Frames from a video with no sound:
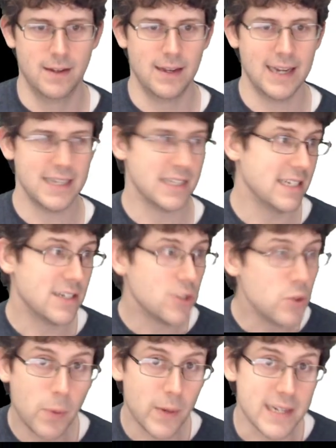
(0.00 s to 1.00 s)
I just need
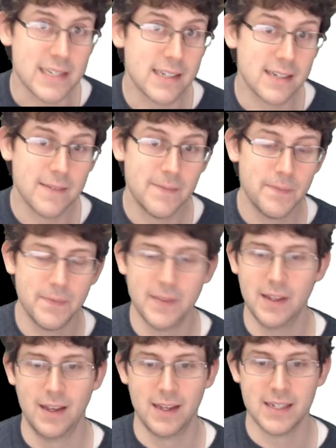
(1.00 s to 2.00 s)
2 points.
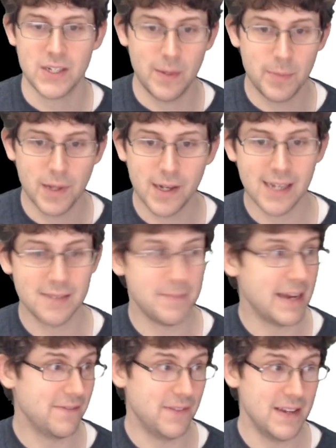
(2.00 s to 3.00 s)
So I plug in
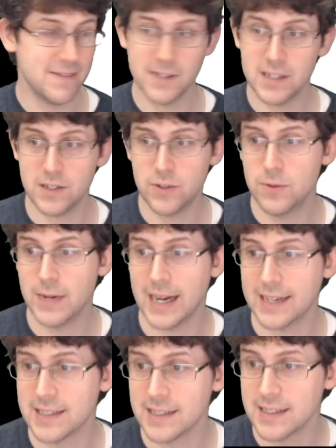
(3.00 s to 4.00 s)
my favorite 2
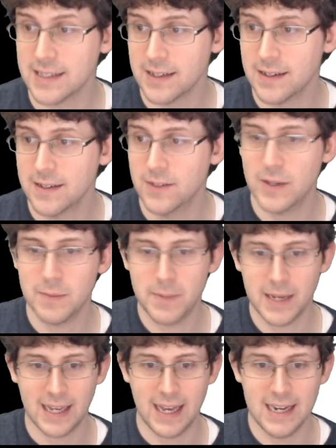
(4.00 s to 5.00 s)
x's. You can
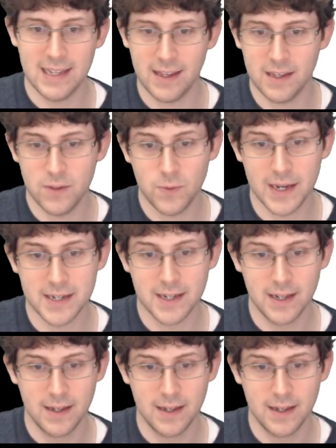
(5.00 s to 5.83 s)
pick anything you want.